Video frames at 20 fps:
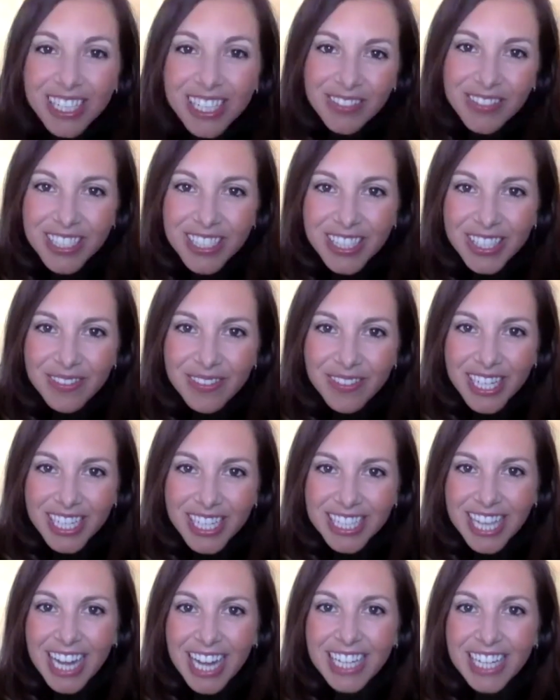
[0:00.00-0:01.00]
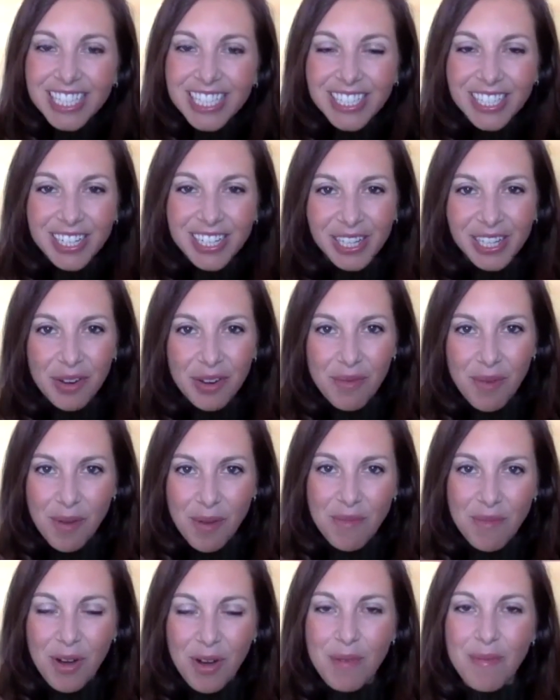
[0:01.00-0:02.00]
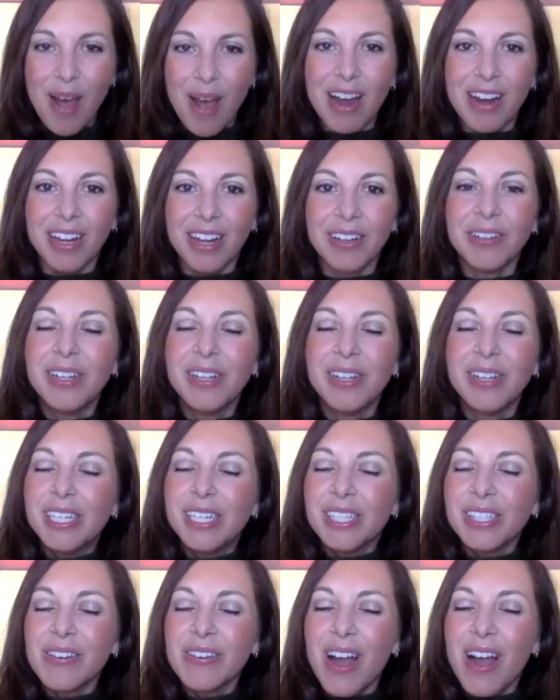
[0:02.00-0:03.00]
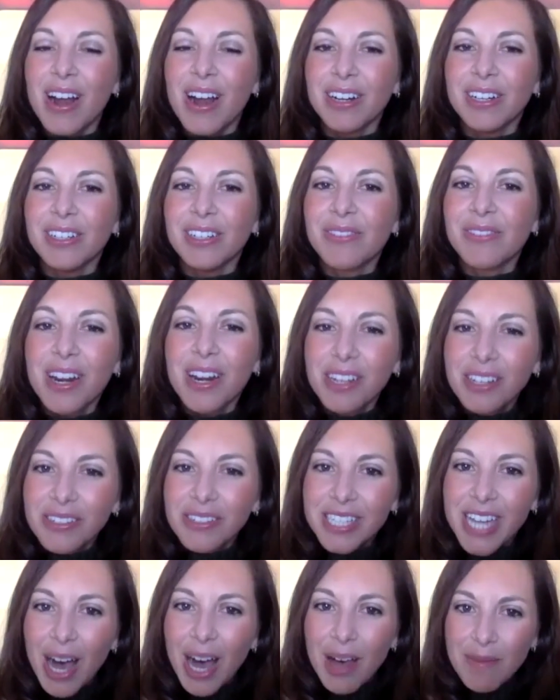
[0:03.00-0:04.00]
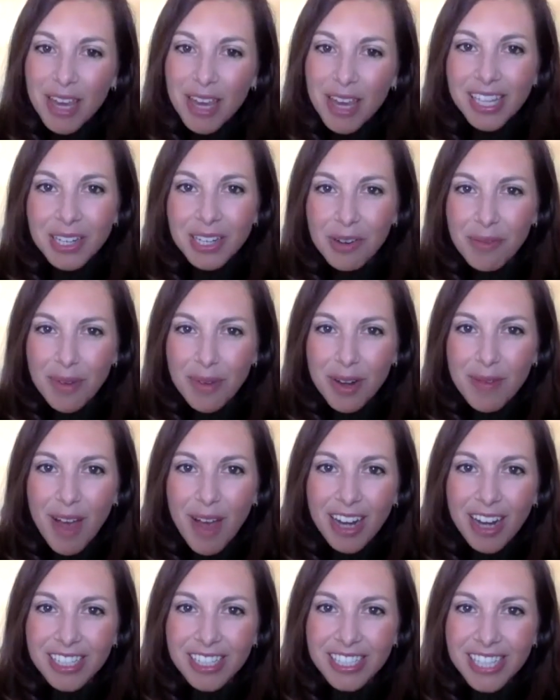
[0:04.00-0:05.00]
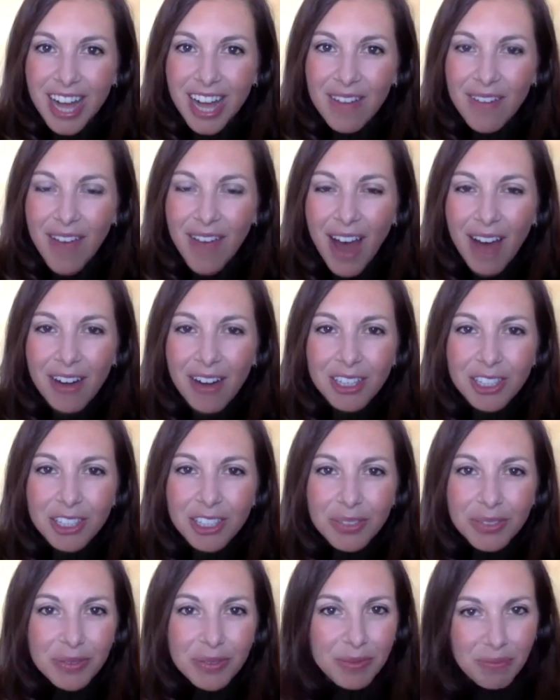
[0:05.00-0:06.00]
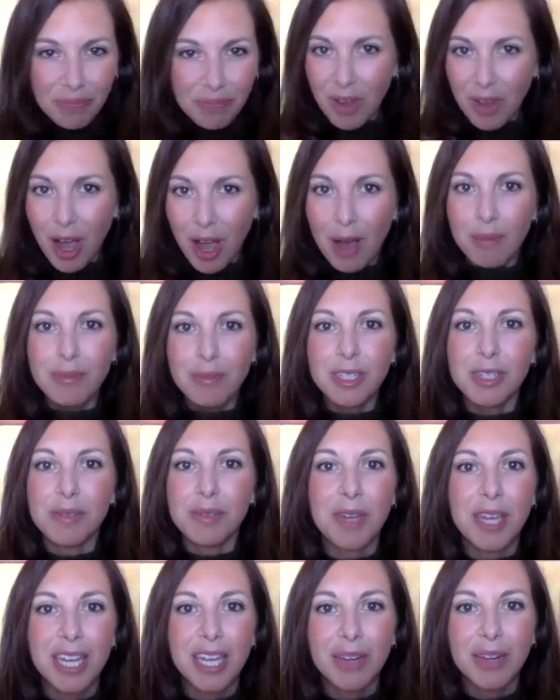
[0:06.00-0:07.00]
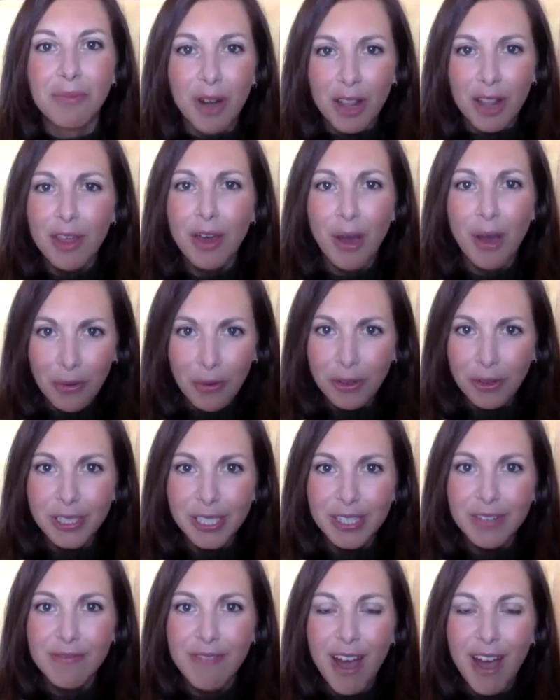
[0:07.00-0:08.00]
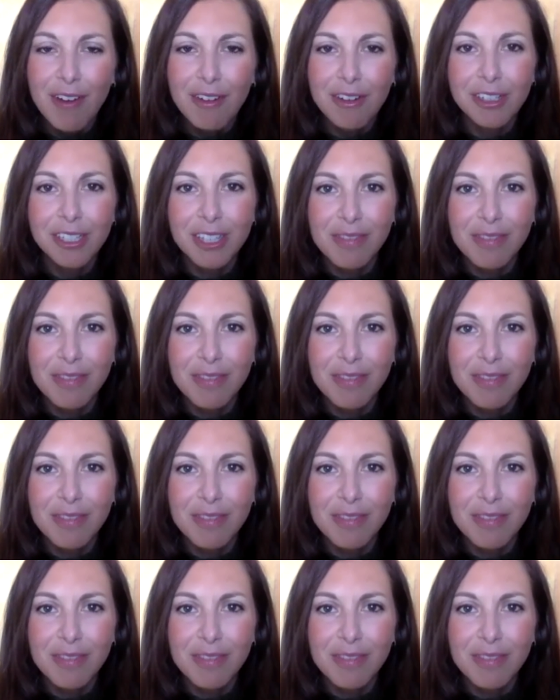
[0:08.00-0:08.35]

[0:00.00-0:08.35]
We're super excited to learn a little bit more about you. So Arnold, why don't you tell me a little bit about yourself? How did you come to being one of the owners and founders of